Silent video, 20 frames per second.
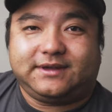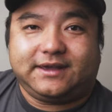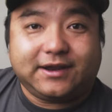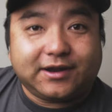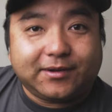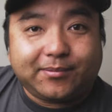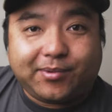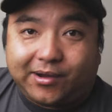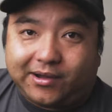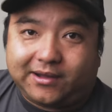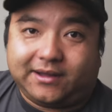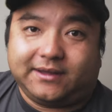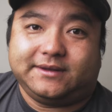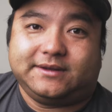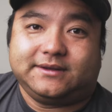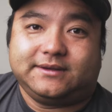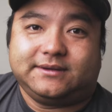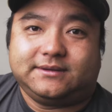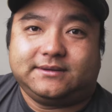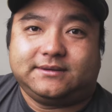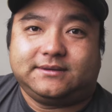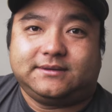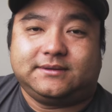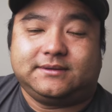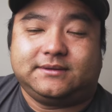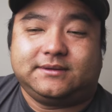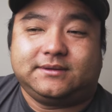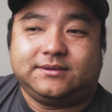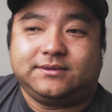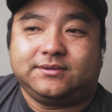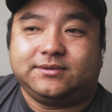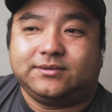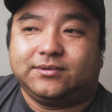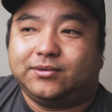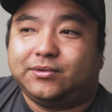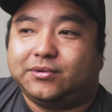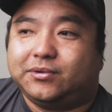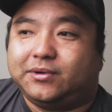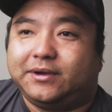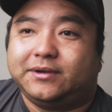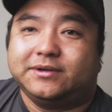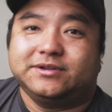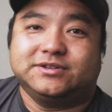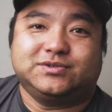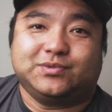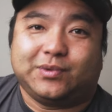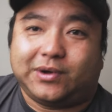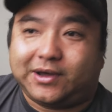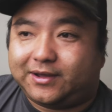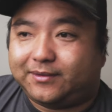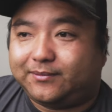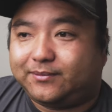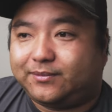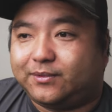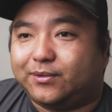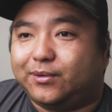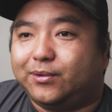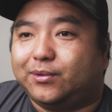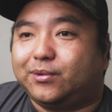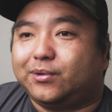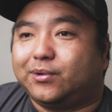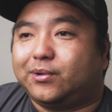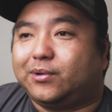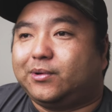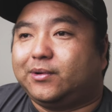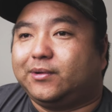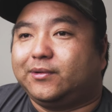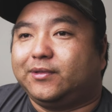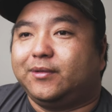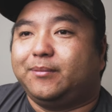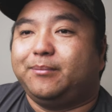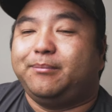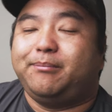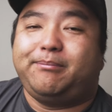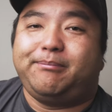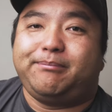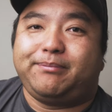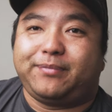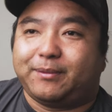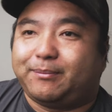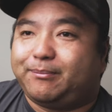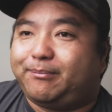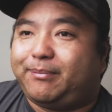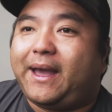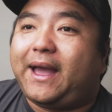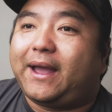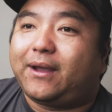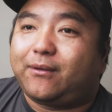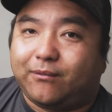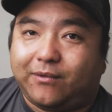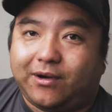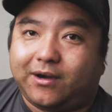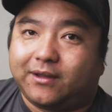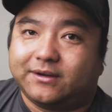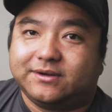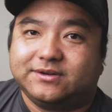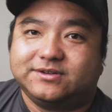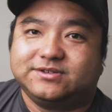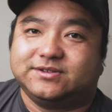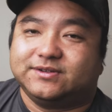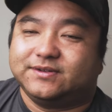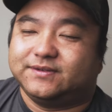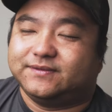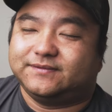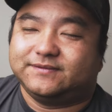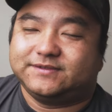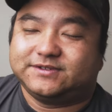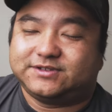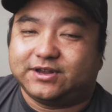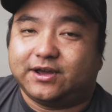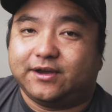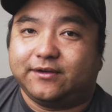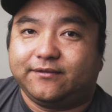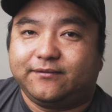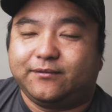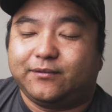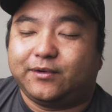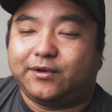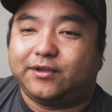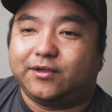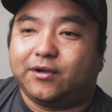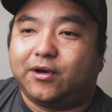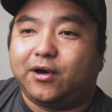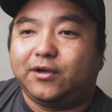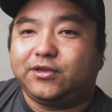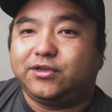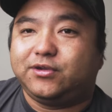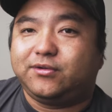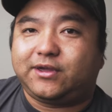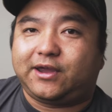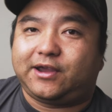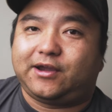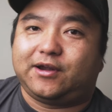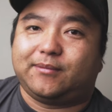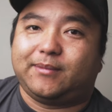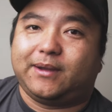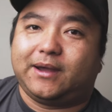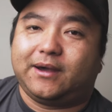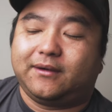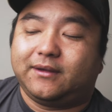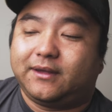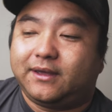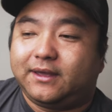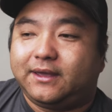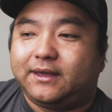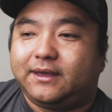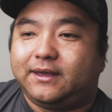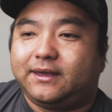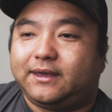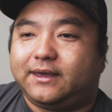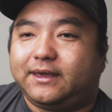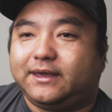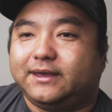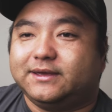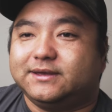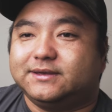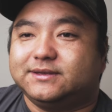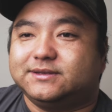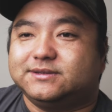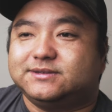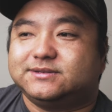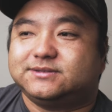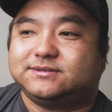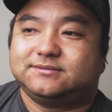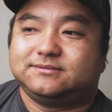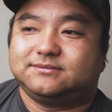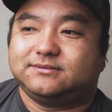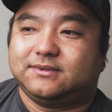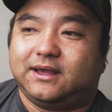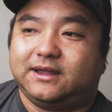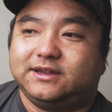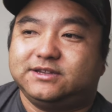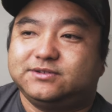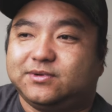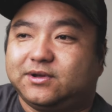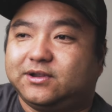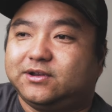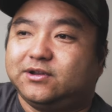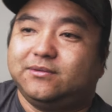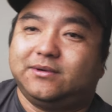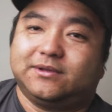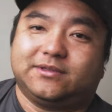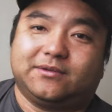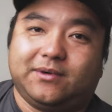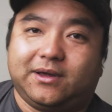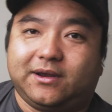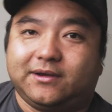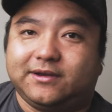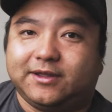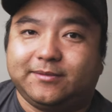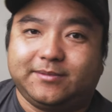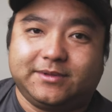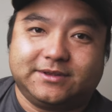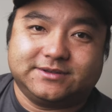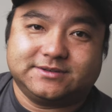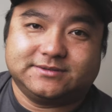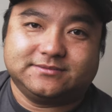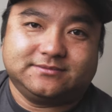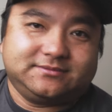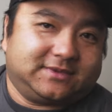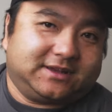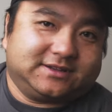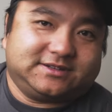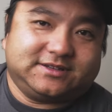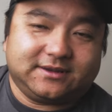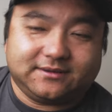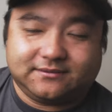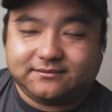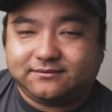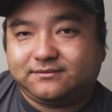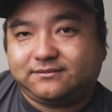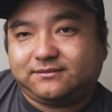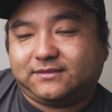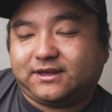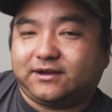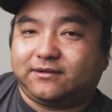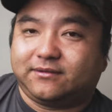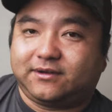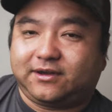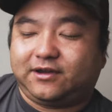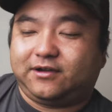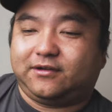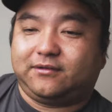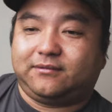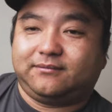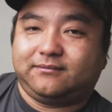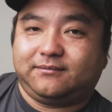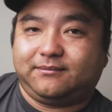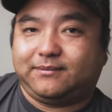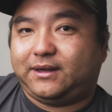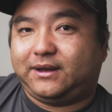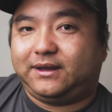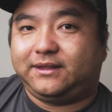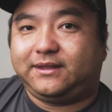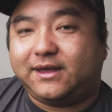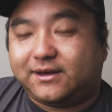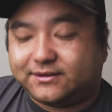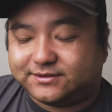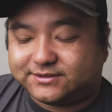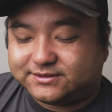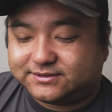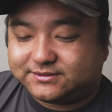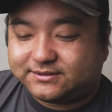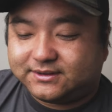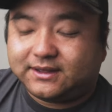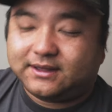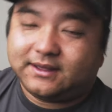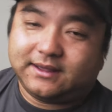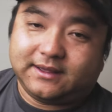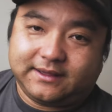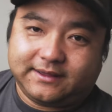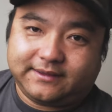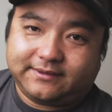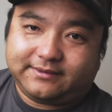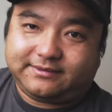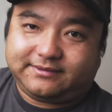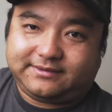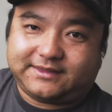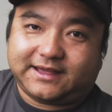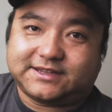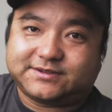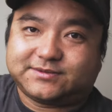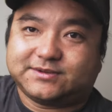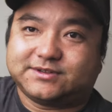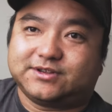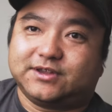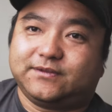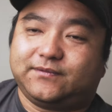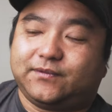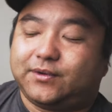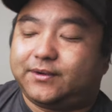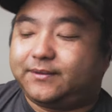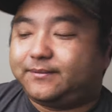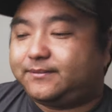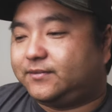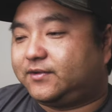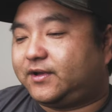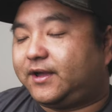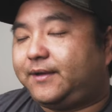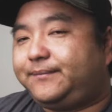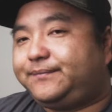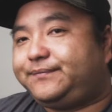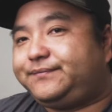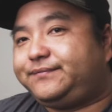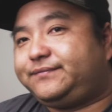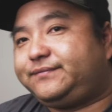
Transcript: in a pond or in a swamp, or the backwaters of stuff, where all you care about is, I just want to know what the water depth is. That's it. I don't care about anything else. That's what it's good for, okay?